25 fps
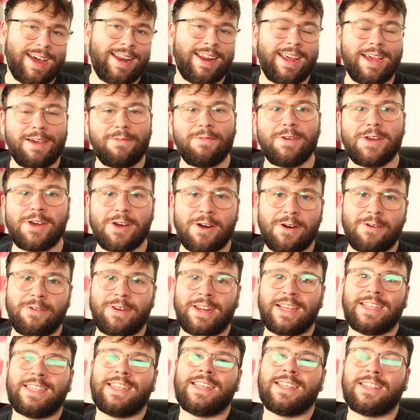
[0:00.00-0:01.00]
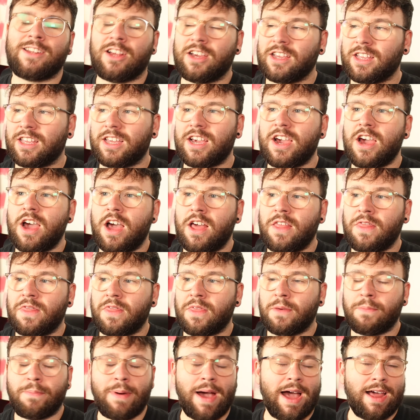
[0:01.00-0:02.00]
And here we go. This is like
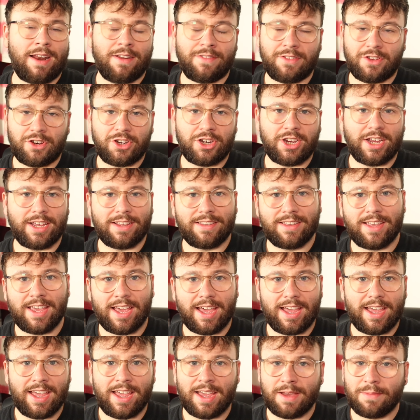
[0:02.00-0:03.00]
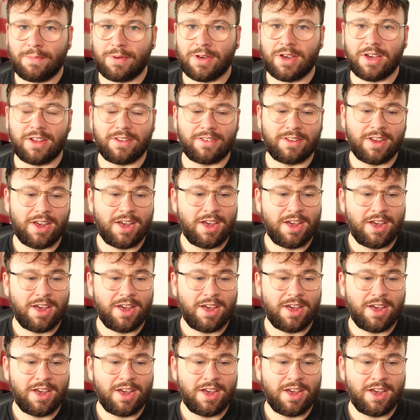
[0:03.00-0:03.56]
the battle of the shittest kit here, because